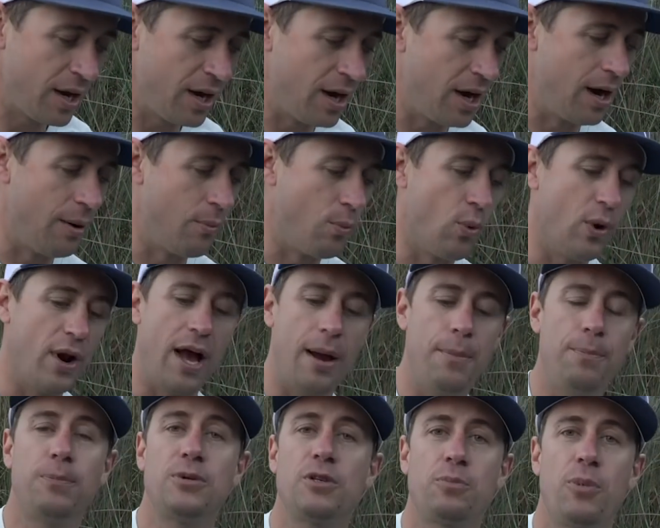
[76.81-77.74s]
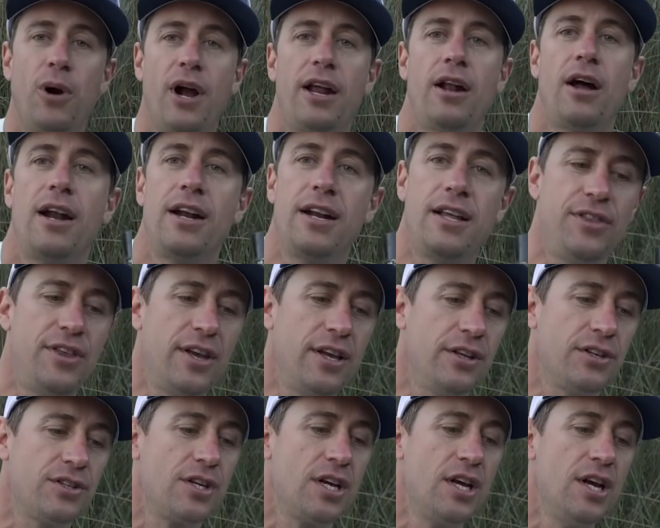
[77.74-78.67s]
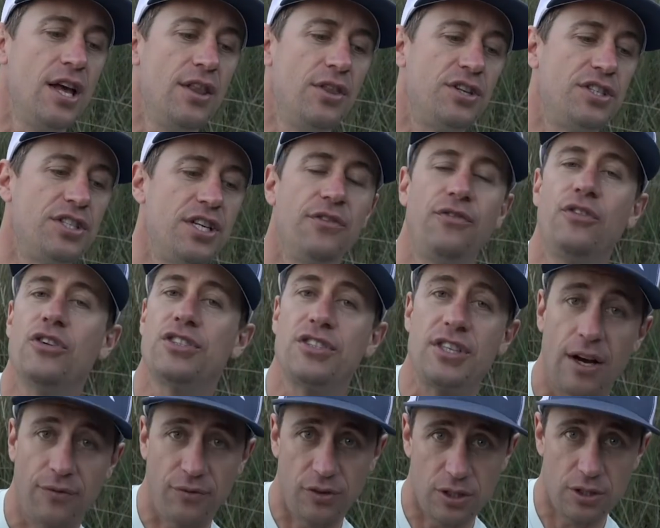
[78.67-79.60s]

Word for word: Um, when I'm spraying on anything, there's there's different stuff.